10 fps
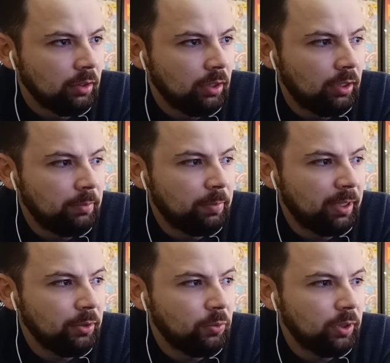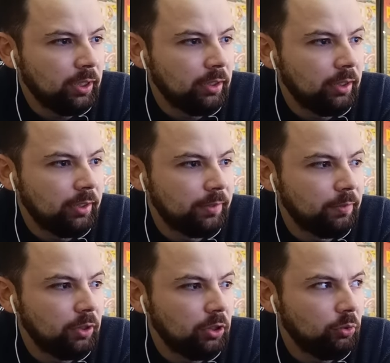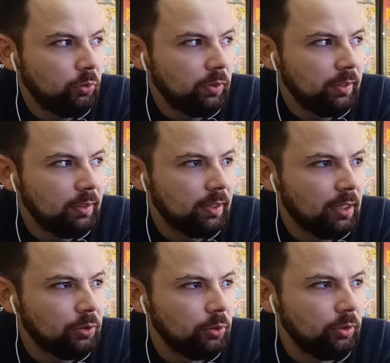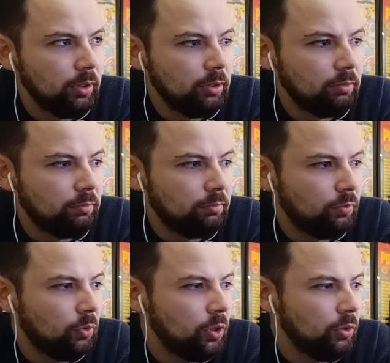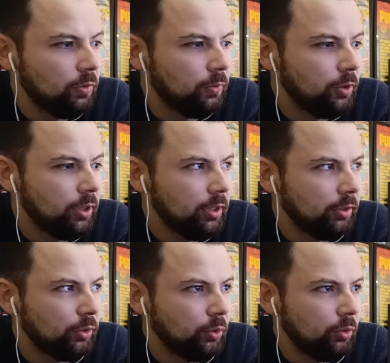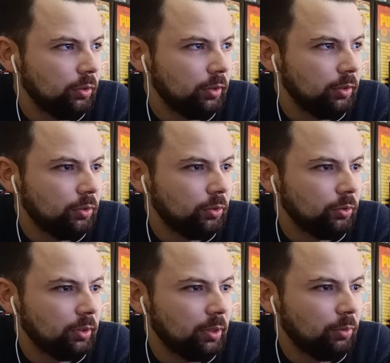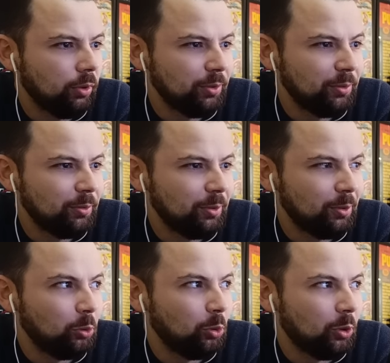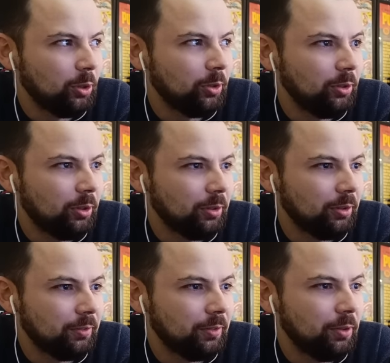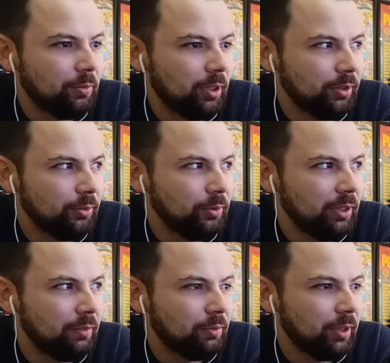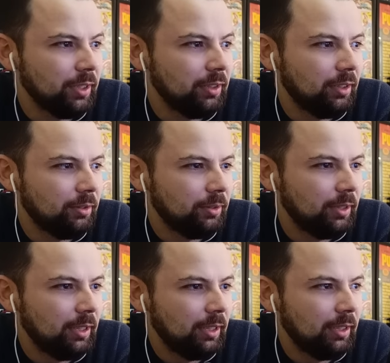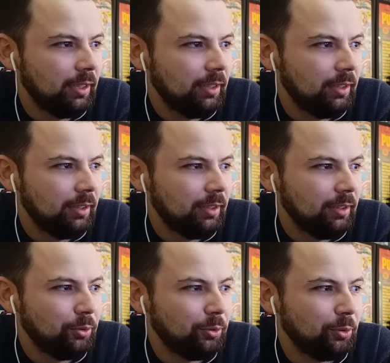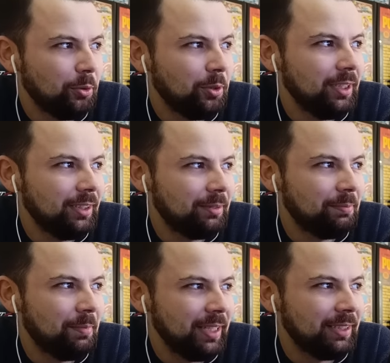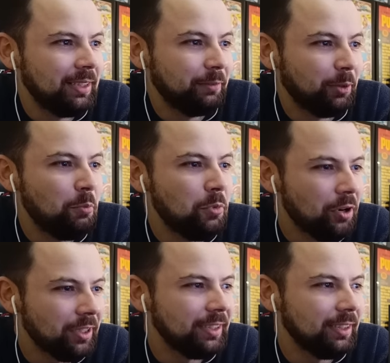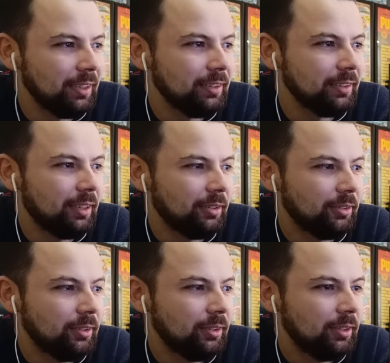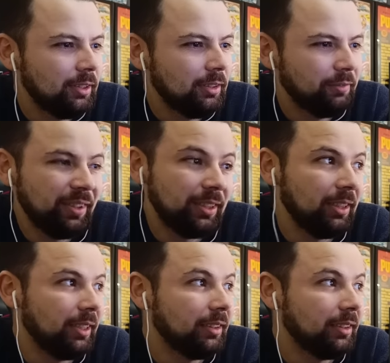And by the way, this video is actually 3 or 4 years old, so there was not a lot of the wars we have right now. So this makes even more sense now. Fascinating.